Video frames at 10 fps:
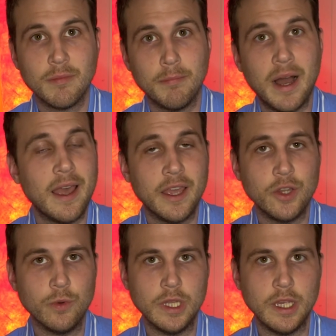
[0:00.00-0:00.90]

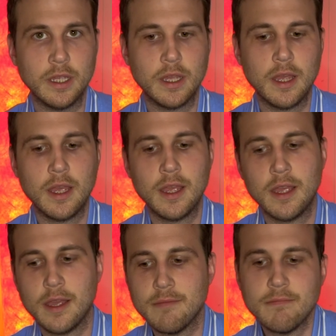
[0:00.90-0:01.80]
biannually.
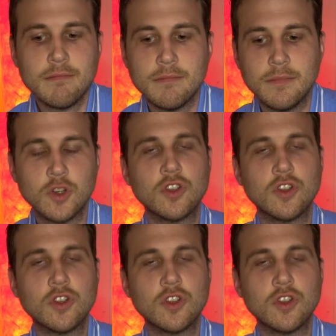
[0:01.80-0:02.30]
There's